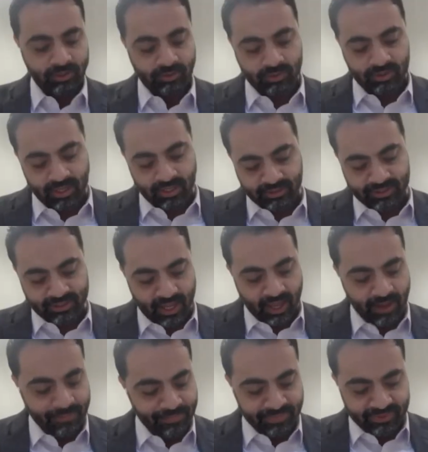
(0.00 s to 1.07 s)
you. Thanks.
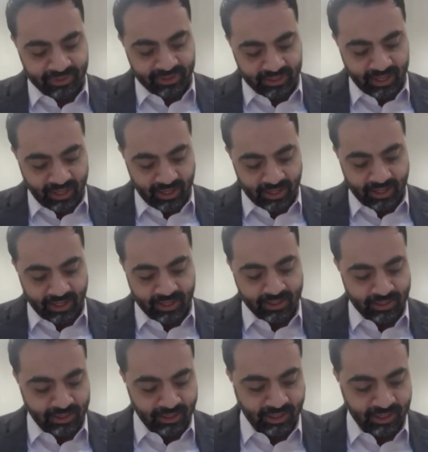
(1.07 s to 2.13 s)
And
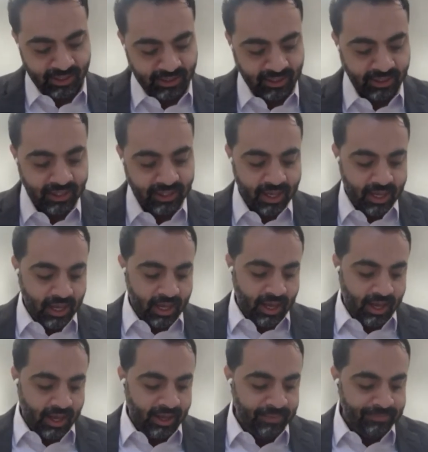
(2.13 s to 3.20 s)
I think
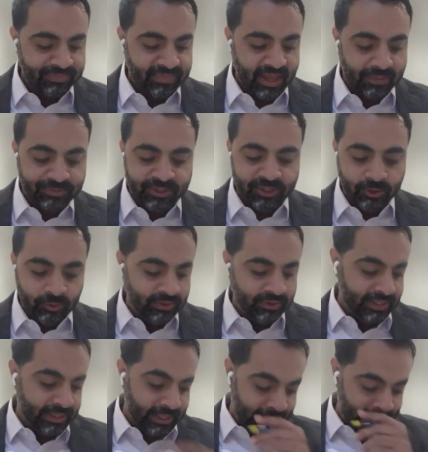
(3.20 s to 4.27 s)

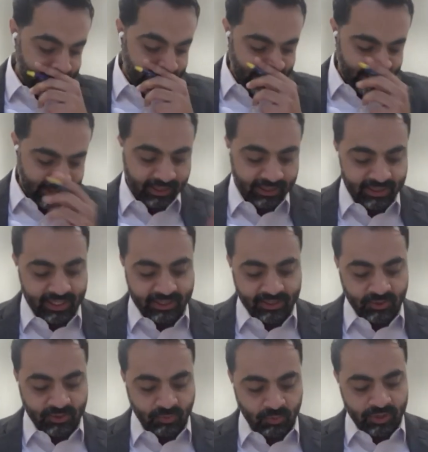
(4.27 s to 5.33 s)
absolutely. And I think
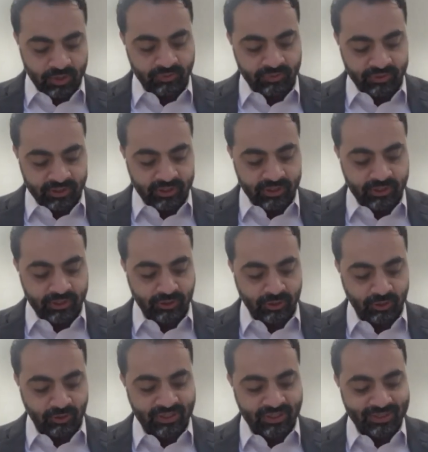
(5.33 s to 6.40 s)
that's one of the, you
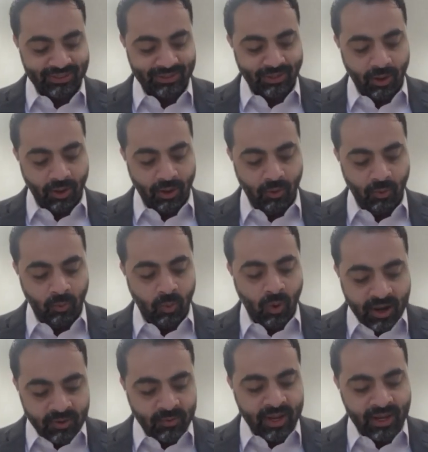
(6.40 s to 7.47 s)
know, this
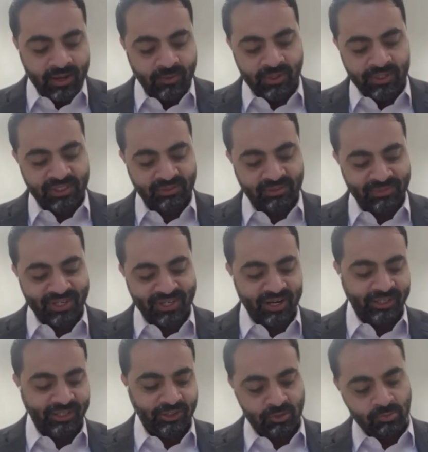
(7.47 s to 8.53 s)
one way in which I'm
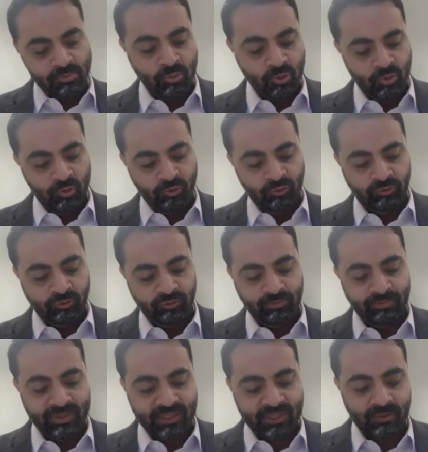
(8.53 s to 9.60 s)
trying to move
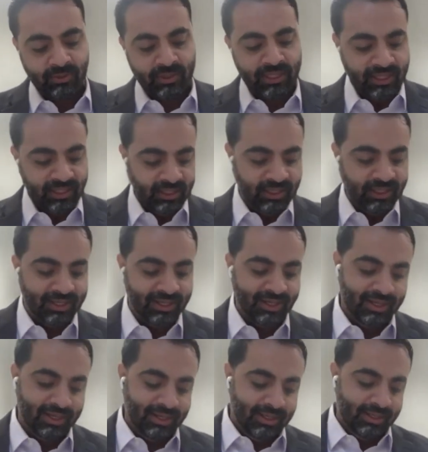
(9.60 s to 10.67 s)
between,
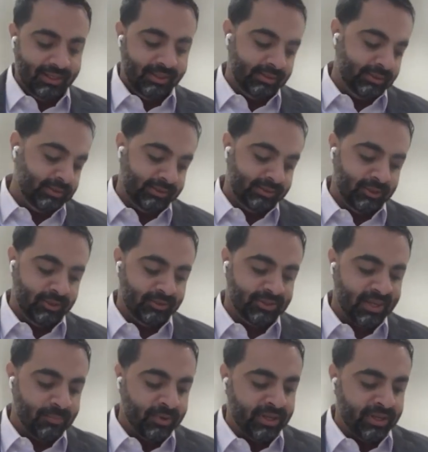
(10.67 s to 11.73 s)
you know,
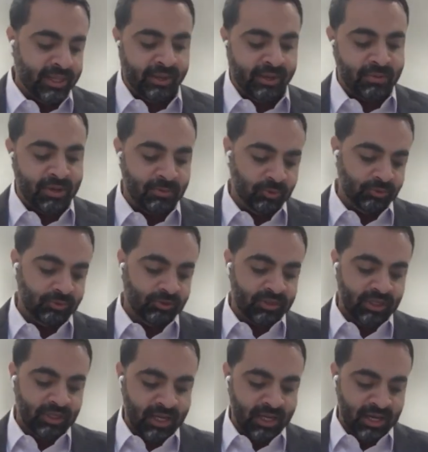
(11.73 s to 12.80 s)
someone like Mahmoud
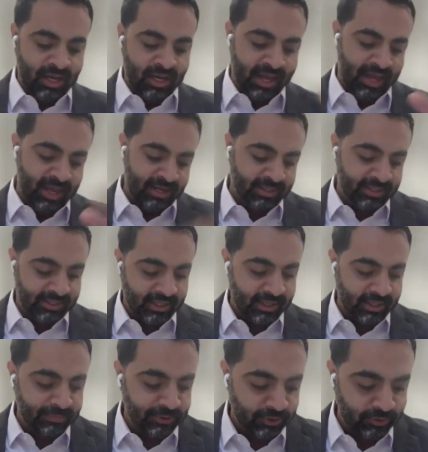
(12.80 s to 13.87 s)
Korea and
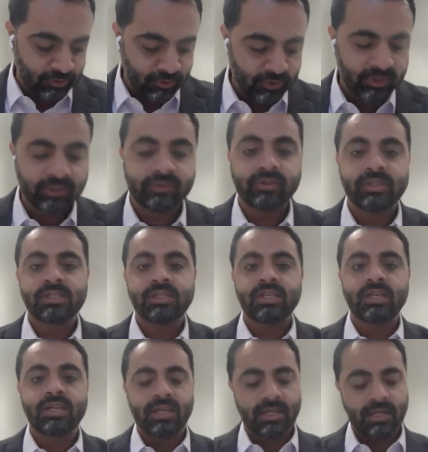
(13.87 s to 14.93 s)
Ronit
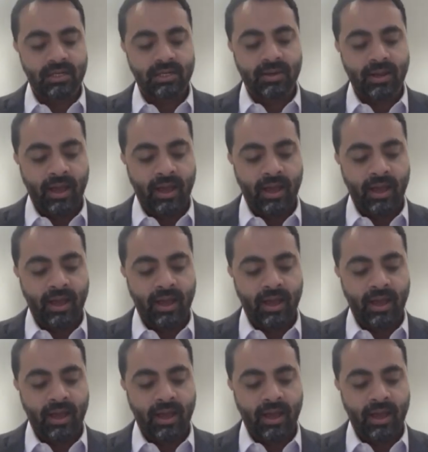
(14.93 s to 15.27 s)
Ritchie and